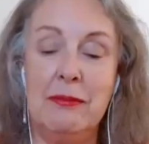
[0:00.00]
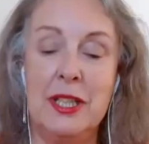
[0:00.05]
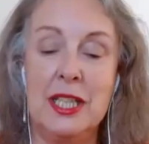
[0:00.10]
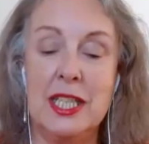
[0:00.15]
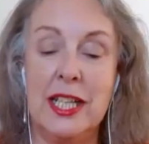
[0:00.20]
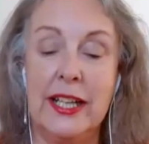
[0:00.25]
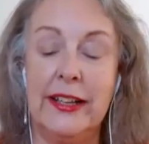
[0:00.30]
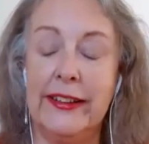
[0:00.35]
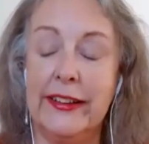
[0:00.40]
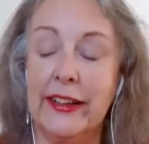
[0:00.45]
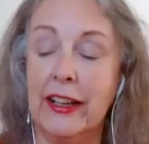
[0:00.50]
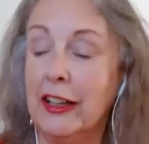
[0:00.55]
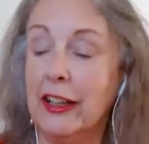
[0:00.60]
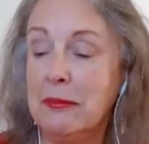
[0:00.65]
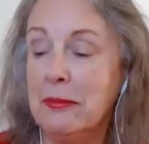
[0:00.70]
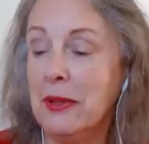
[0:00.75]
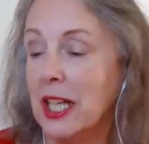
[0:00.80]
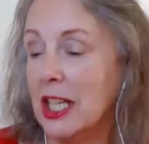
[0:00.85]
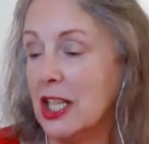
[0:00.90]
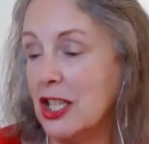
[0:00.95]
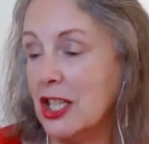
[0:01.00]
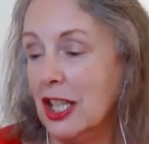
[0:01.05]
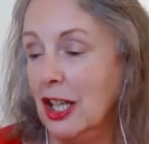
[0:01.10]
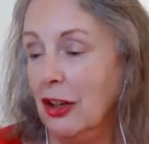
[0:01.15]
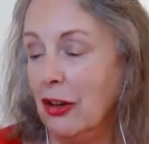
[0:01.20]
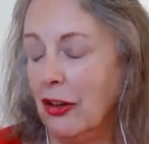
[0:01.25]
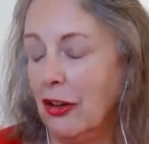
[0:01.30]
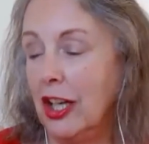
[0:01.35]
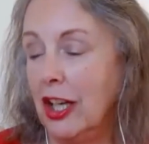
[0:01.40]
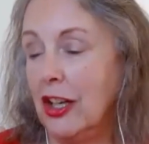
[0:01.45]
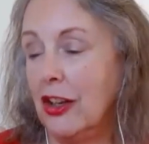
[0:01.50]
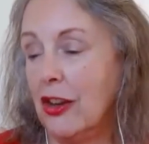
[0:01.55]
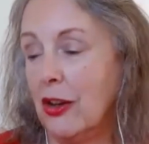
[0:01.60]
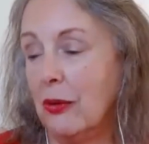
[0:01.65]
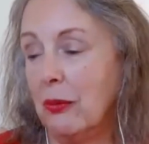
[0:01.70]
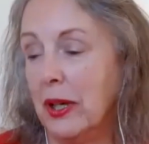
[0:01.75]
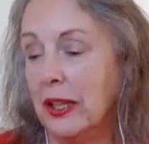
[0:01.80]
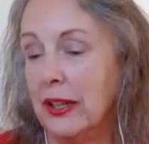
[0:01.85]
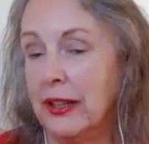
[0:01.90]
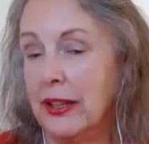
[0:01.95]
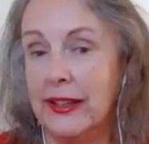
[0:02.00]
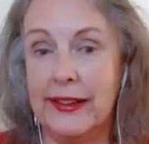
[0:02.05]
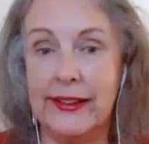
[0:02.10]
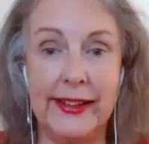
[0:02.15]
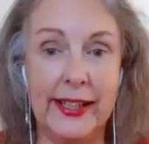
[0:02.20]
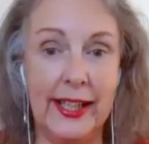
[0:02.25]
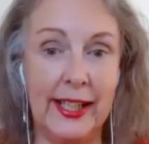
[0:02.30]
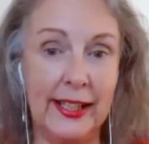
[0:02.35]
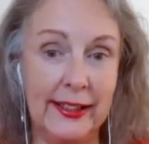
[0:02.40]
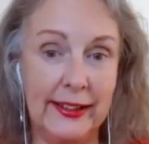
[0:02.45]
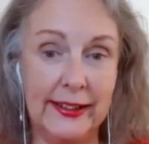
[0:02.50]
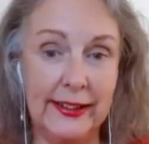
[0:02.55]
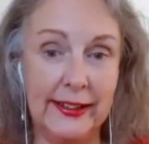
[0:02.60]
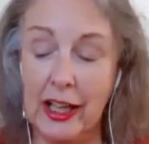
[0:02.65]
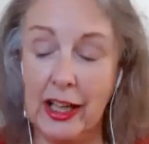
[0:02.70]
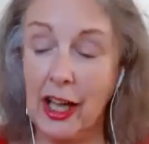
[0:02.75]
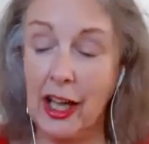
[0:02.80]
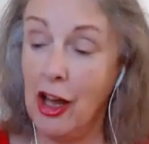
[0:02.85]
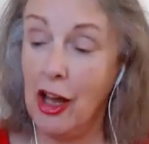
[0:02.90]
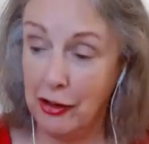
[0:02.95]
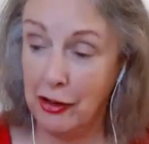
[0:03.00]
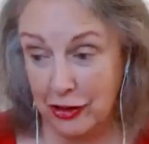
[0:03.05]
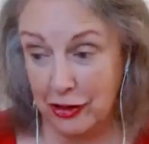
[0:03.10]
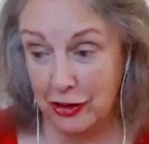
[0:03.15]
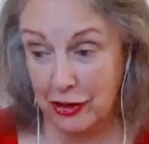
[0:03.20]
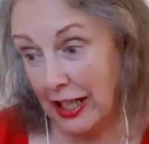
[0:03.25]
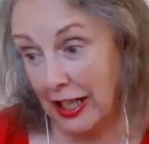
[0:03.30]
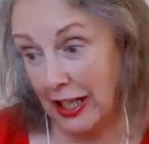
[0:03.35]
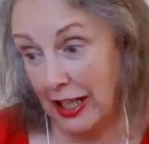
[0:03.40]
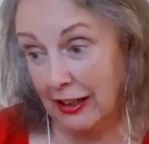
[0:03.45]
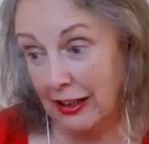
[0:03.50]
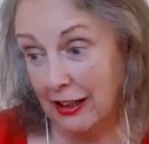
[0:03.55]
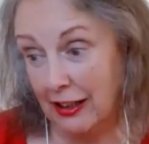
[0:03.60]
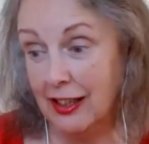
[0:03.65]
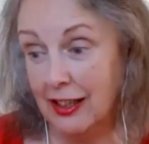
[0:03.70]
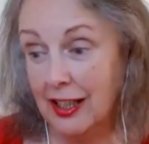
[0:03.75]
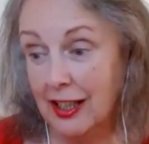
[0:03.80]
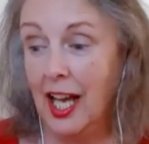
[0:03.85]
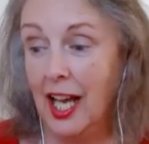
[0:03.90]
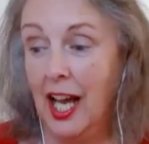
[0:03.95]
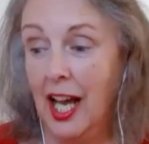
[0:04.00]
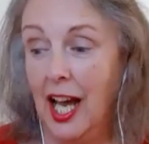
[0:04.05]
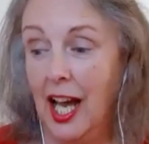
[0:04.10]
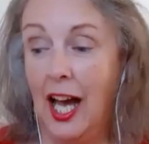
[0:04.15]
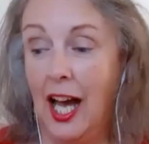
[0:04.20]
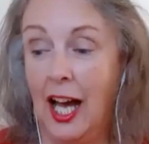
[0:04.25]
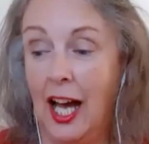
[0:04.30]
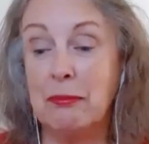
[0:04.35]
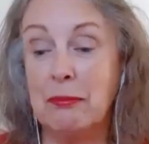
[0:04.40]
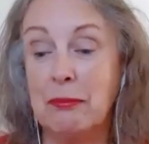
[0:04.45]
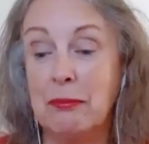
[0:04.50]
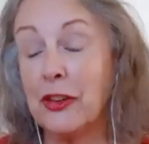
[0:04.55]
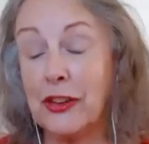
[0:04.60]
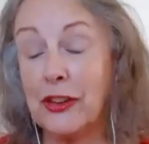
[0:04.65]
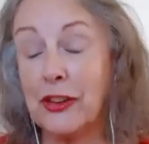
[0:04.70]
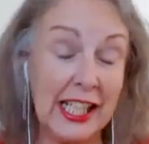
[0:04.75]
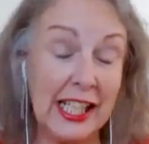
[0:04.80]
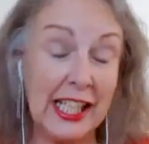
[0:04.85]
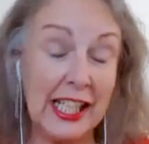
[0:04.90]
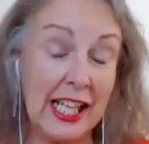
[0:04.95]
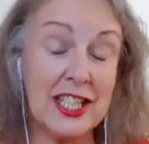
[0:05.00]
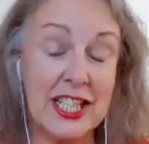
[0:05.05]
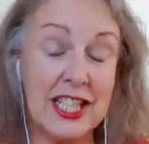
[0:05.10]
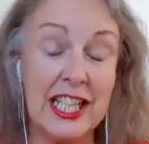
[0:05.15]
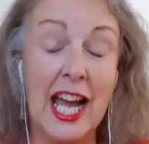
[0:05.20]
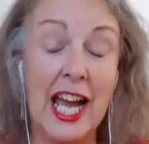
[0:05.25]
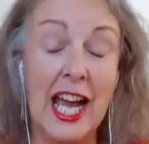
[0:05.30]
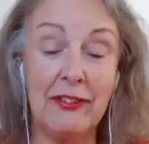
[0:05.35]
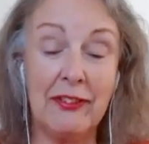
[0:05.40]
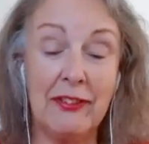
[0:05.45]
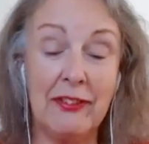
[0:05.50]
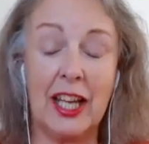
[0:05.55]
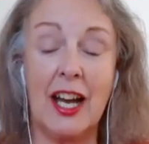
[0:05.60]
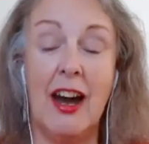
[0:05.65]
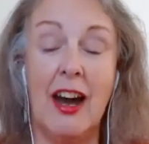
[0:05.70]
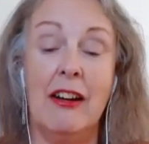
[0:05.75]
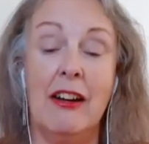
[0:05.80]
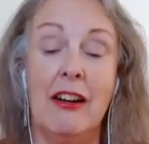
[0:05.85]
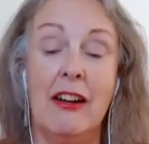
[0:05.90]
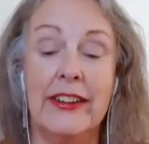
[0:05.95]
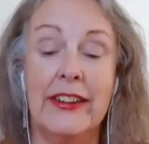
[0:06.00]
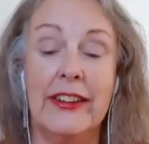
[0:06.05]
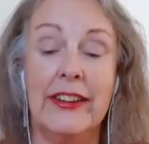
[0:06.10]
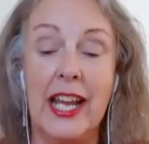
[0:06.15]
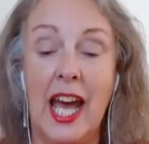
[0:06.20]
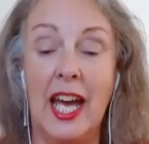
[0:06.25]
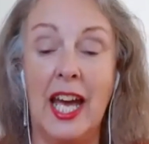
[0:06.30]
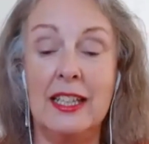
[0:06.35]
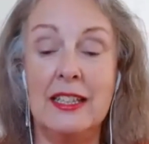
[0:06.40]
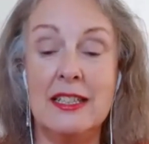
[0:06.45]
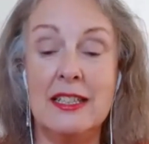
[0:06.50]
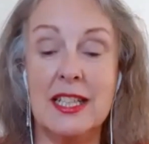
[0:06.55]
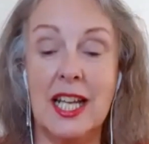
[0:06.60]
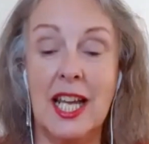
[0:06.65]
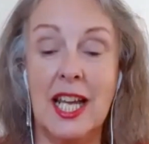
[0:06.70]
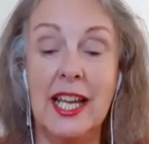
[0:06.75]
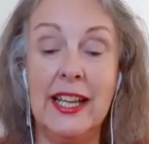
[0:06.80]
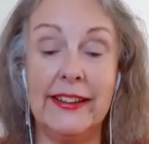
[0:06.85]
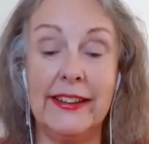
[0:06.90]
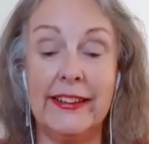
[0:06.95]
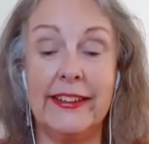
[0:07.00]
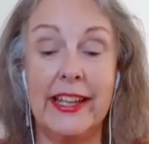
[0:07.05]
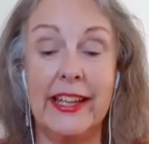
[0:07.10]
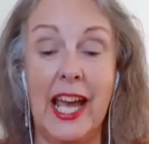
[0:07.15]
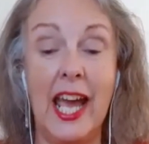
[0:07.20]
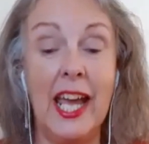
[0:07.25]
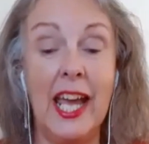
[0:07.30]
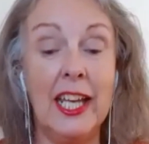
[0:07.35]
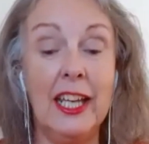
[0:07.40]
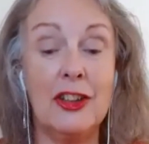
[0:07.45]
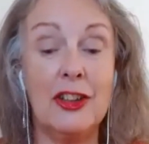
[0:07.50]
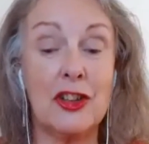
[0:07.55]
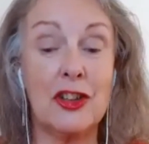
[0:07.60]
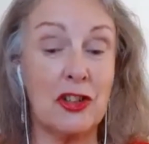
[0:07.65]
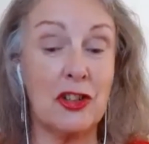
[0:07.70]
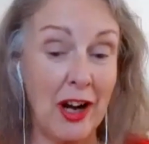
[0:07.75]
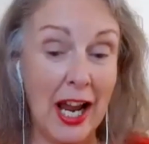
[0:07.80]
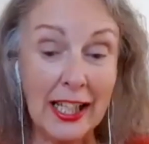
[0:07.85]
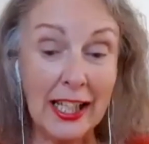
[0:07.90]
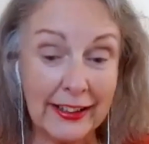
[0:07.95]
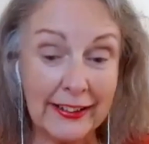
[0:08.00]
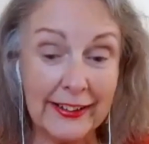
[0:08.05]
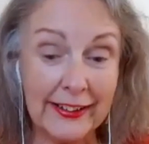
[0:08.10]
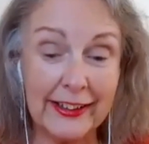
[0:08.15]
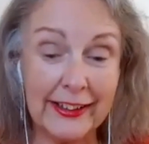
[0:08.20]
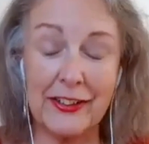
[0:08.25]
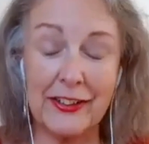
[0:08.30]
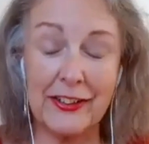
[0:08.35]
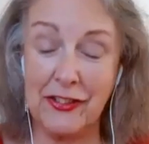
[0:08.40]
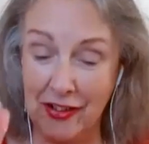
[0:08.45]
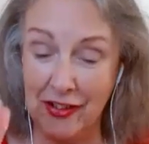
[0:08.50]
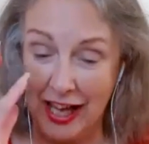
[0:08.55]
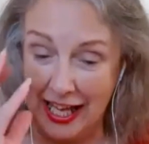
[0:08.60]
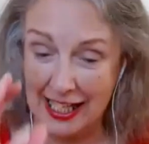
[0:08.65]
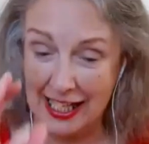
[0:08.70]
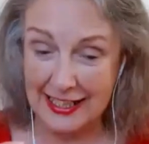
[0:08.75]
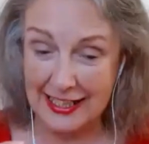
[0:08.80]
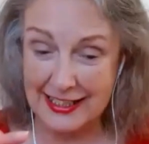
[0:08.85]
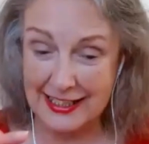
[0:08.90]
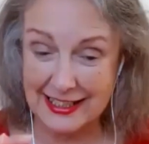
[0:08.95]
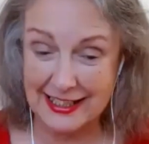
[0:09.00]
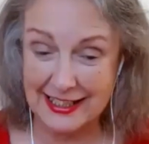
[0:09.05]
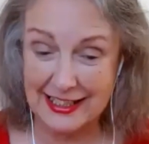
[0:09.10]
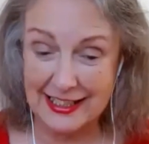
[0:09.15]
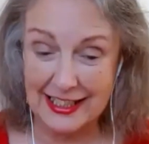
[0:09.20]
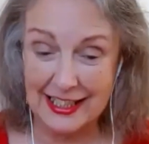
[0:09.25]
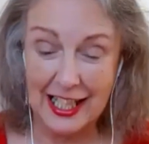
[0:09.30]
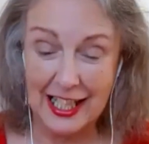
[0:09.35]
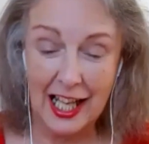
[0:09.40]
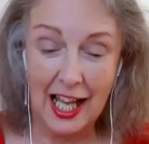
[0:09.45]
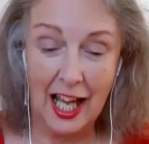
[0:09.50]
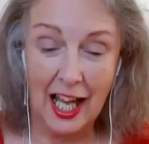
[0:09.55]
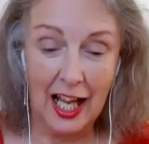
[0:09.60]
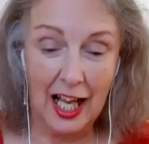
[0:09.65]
images, I'm actually looking at the one that says Earth Dragon, because I actually have the cards, and it's a dragon's face